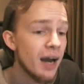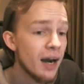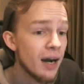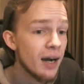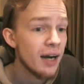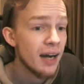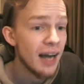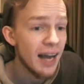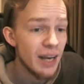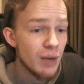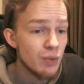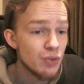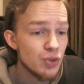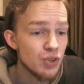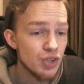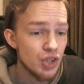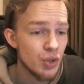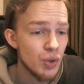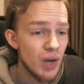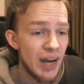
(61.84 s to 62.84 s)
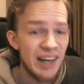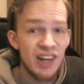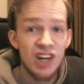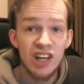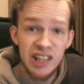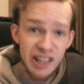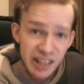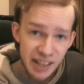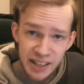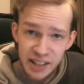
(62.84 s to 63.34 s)
And it was also an
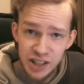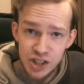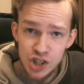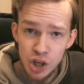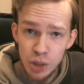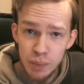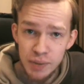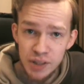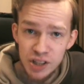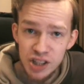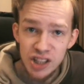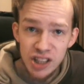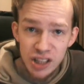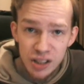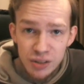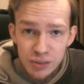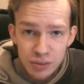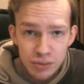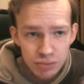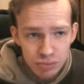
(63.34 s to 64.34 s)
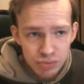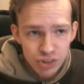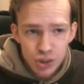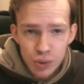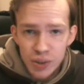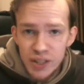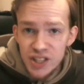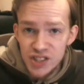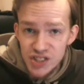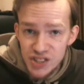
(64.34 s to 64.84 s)
IKEA job, you know,
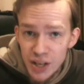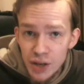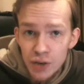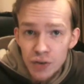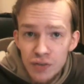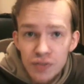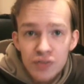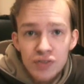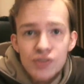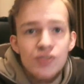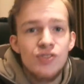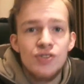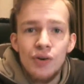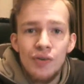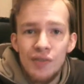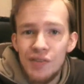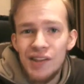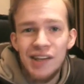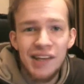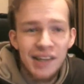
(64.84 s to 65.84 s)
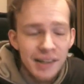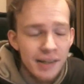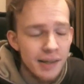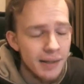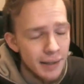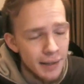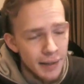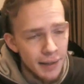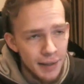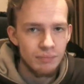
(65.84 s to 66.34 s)
do-it-yourself sort of
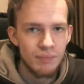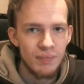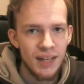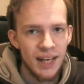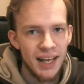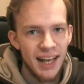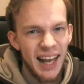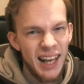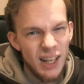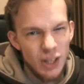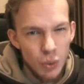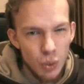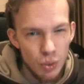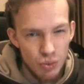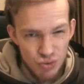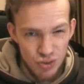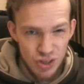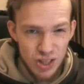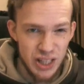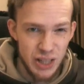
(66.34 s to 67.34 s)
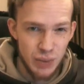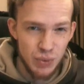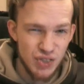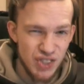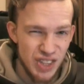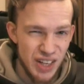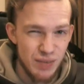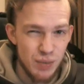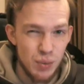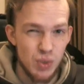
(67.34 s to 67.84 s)
thing. And no one really wants
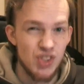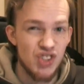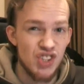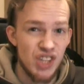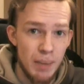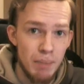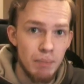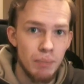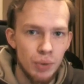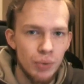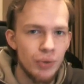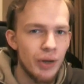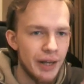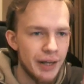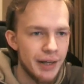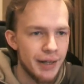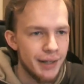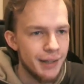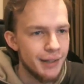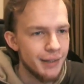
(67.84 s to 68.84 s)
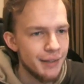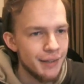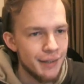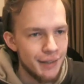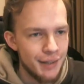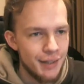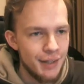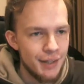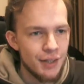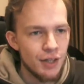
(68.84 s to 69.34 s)
to have to assemble, like,
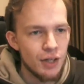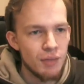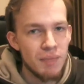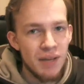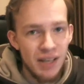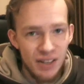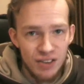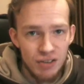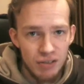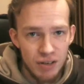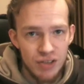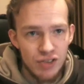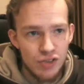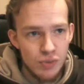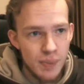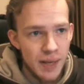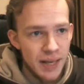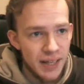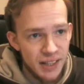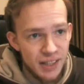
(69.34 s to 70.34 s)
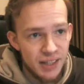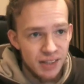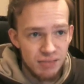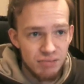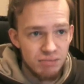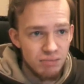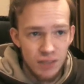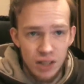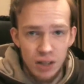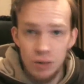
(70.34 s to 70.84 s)
you know, a military spec
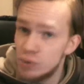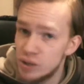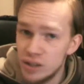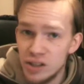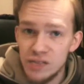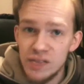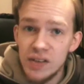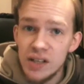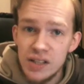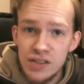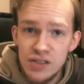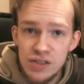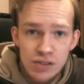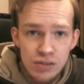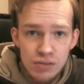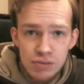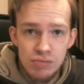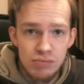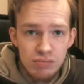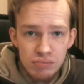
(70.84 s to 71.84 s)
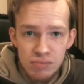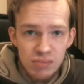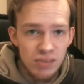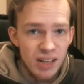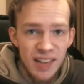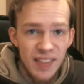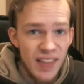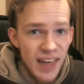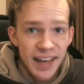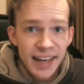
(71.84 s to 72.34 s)
cloning device
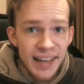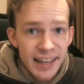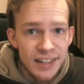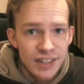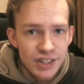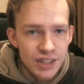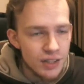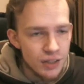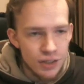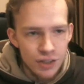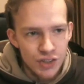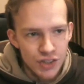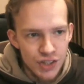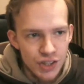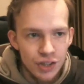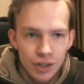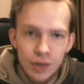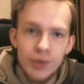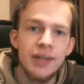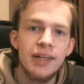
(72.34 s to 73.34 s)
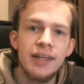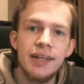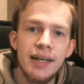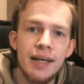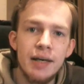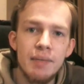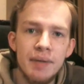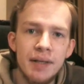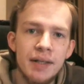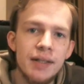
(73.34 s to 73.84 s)
in their kitchen, because, you know, it can
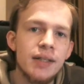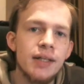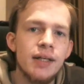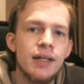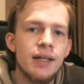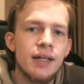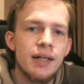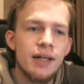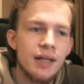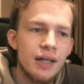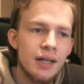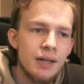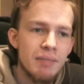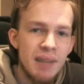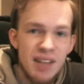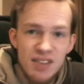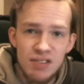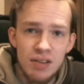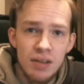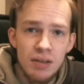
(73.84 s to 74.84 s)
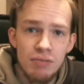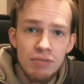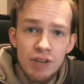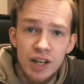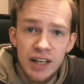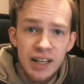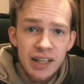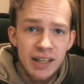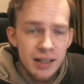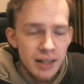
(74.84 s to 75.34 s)
get a bit messy,
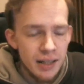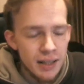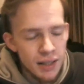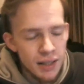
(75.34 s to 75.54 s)
really.